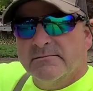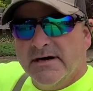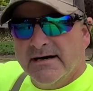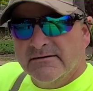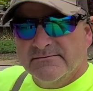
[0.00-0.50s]

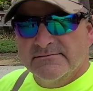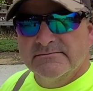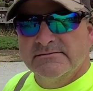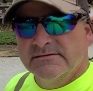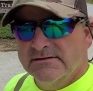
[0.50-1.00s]
bottom.
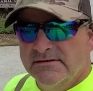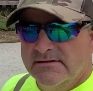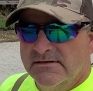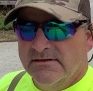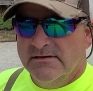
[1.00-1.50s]

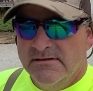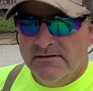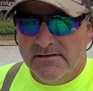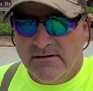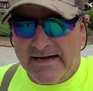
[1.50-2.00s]

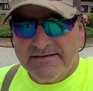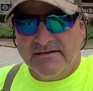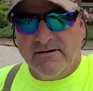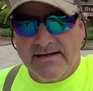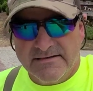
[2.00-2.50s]
Lots
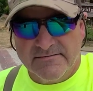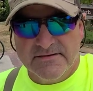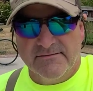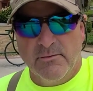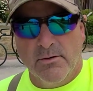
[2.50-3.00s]
and lots of
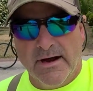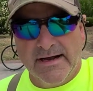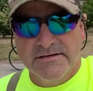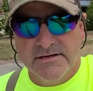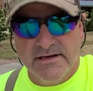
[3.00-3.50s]
Civil War
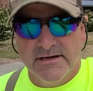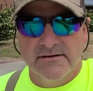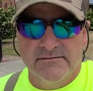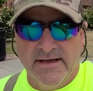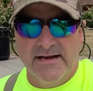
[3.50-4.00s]
action
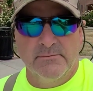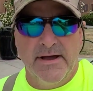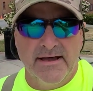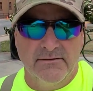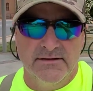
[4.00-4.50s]
here. They had a
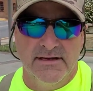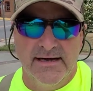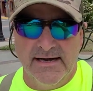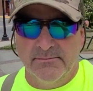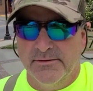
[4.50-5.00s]
battle at the
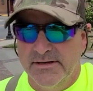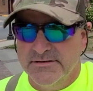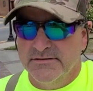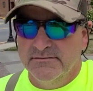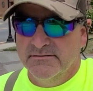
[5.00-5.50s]
High Bridge,
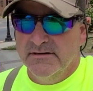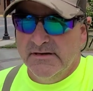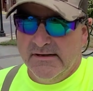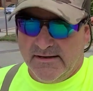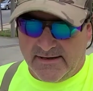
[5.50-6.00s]

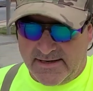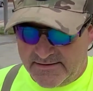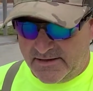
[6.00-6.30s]
and they